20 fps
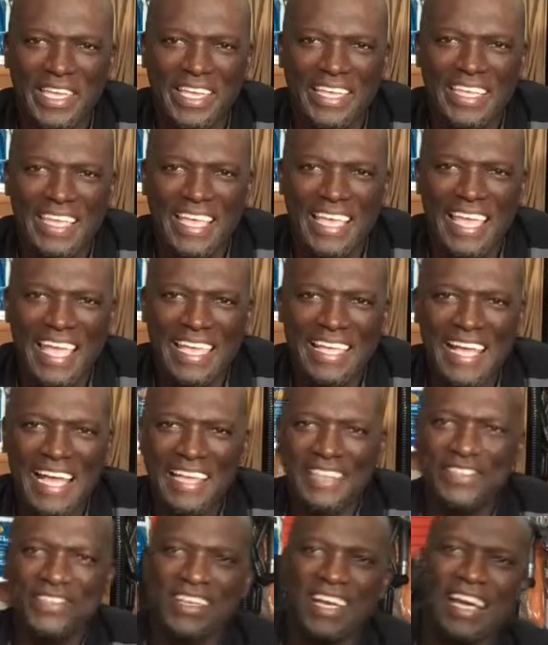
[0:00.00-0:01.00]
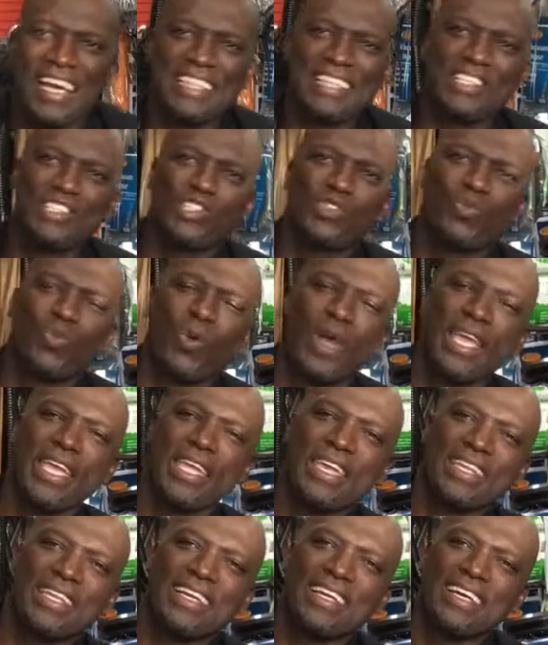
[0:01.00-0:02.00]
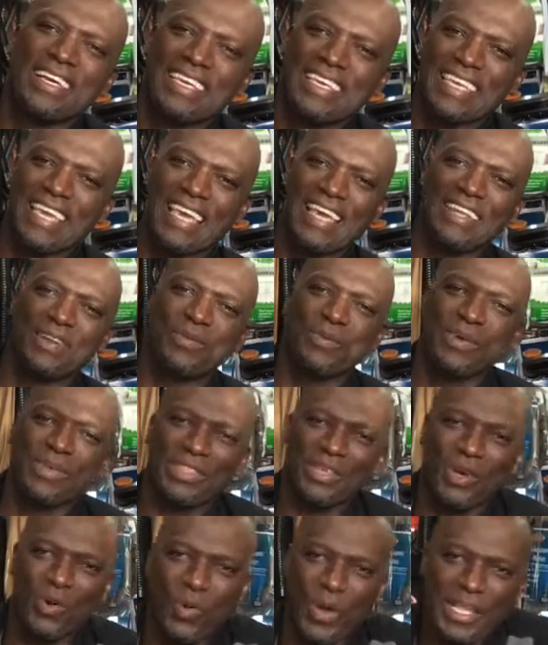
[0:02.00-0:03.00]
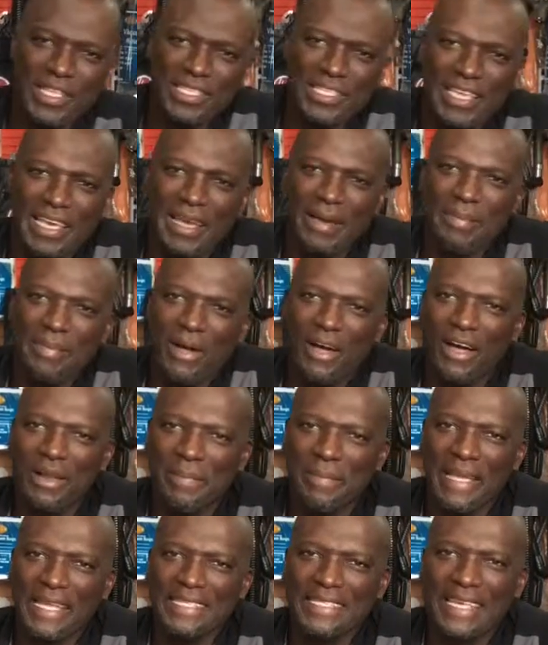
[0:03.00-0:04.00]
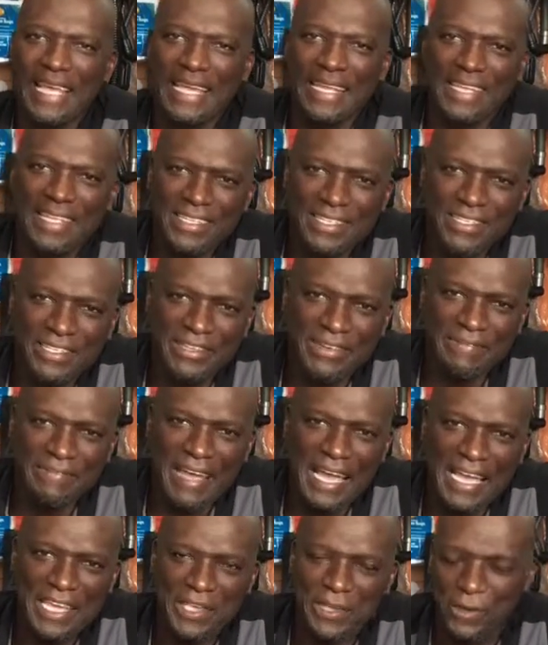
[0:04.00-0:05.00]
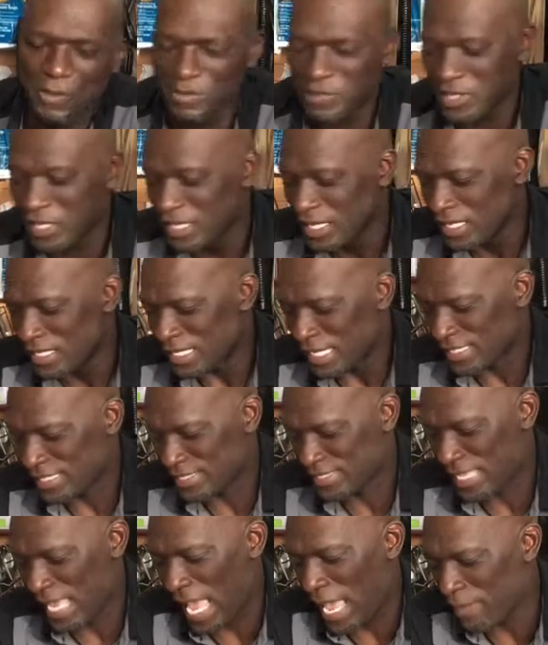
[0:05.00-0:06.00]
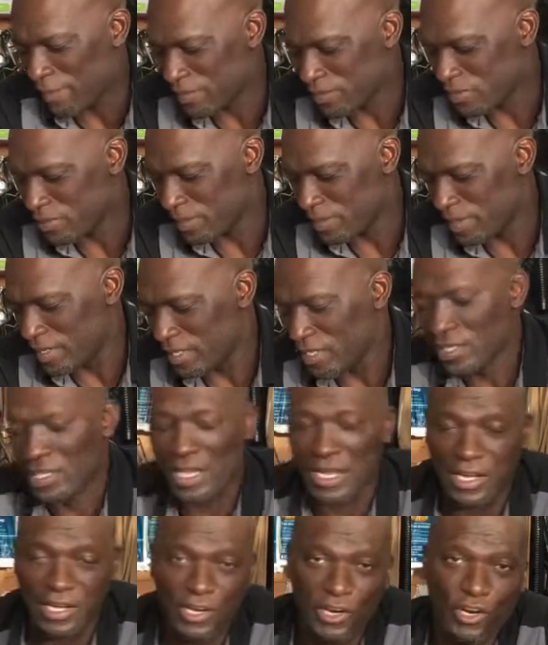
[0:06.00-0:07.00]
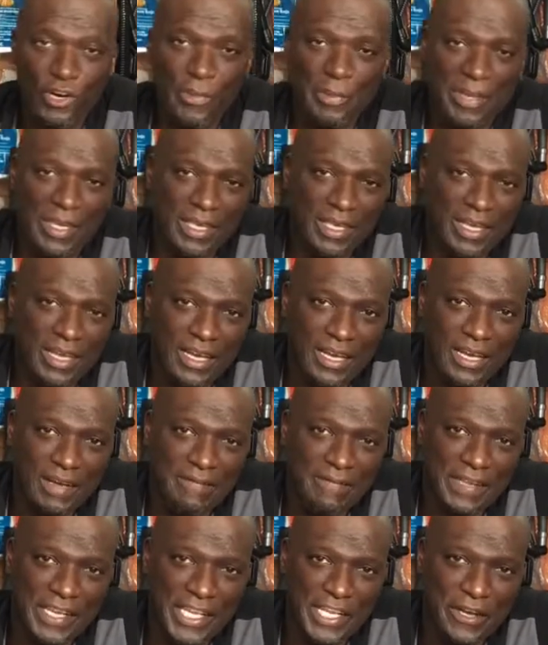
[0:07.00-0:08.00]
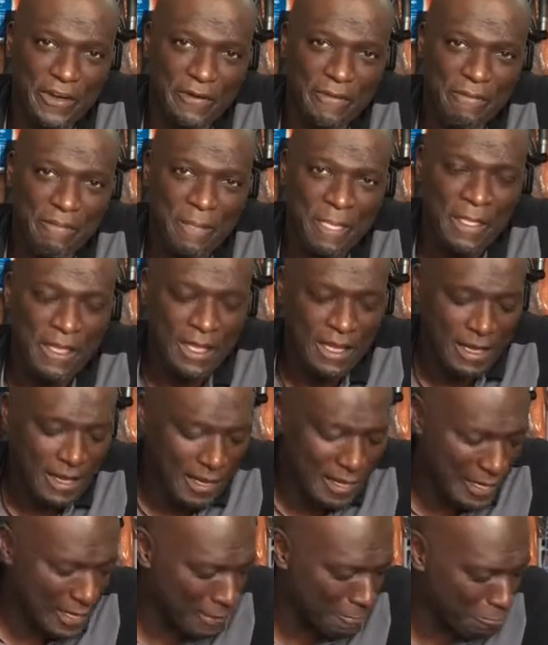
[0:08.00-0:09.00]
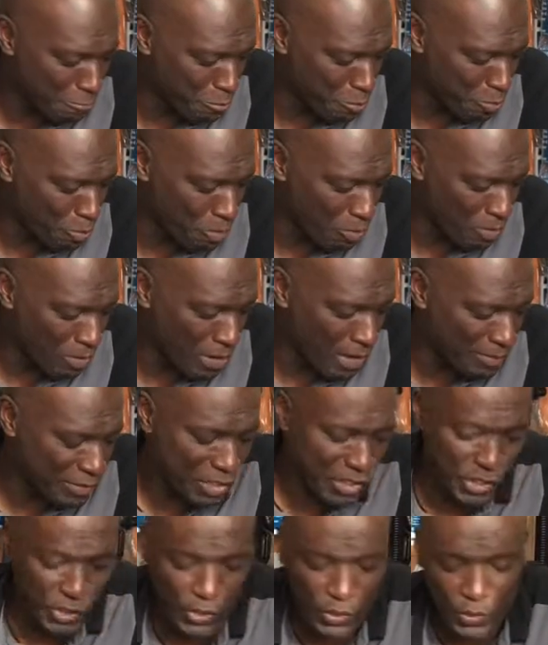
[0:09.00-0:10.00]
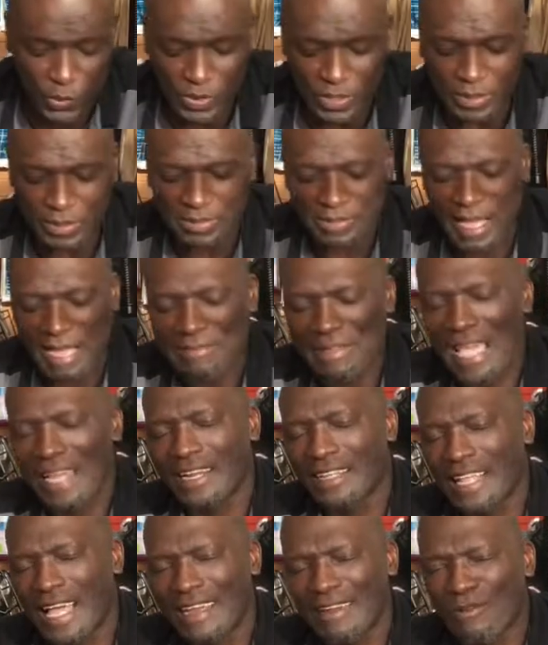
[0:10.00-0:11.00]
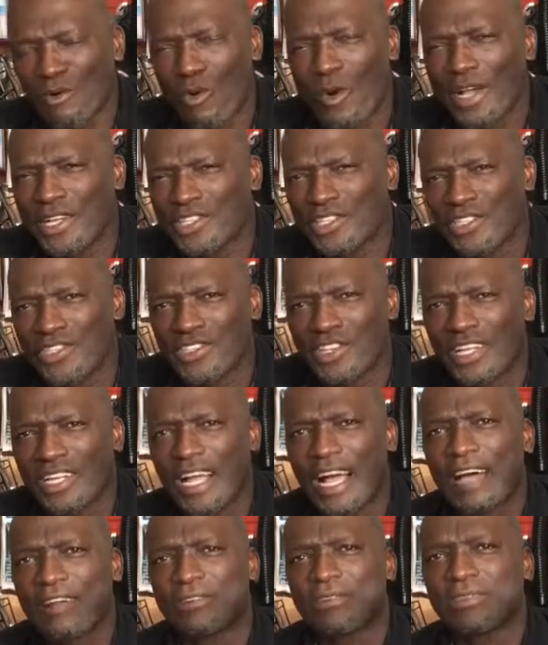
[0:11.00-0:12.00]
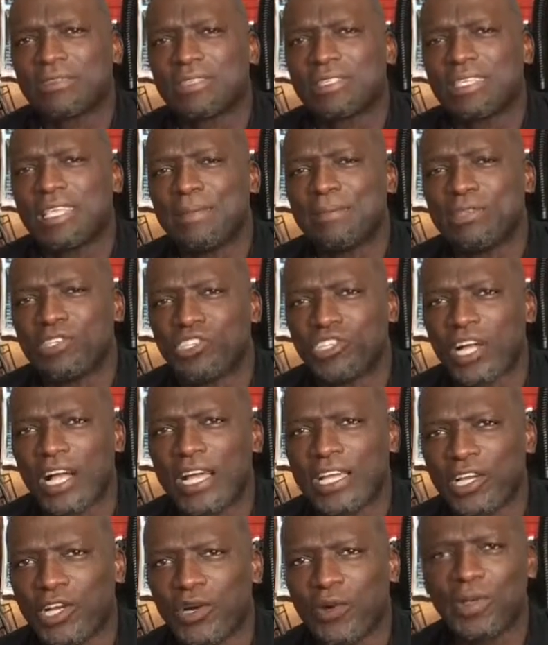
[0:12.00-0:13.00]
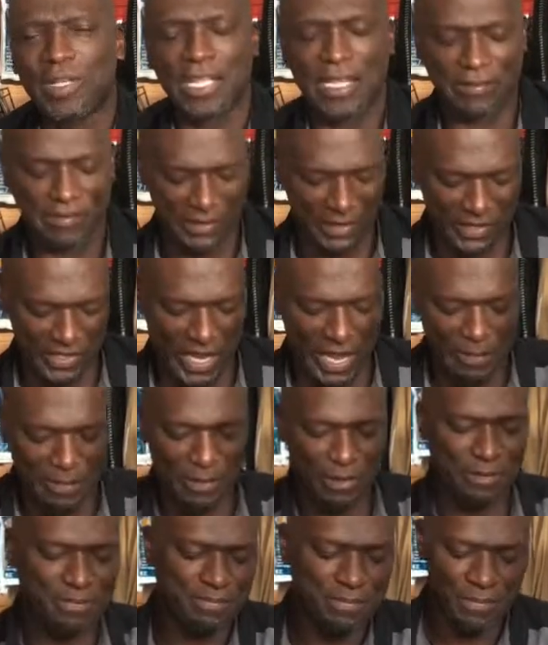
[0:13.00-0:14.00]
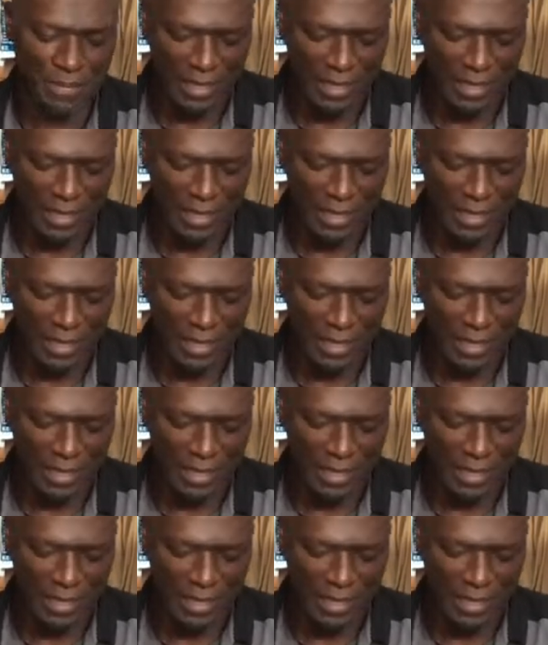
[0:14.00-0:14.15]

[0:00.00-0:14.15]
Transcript: Okay, hey guys, this is Wayne again with a quick tip on maintaining your vacuums. Now this happened to be a Kirby video. I'm gonna show you, I've had a lot of questions on how to keep the shine going. Like for example,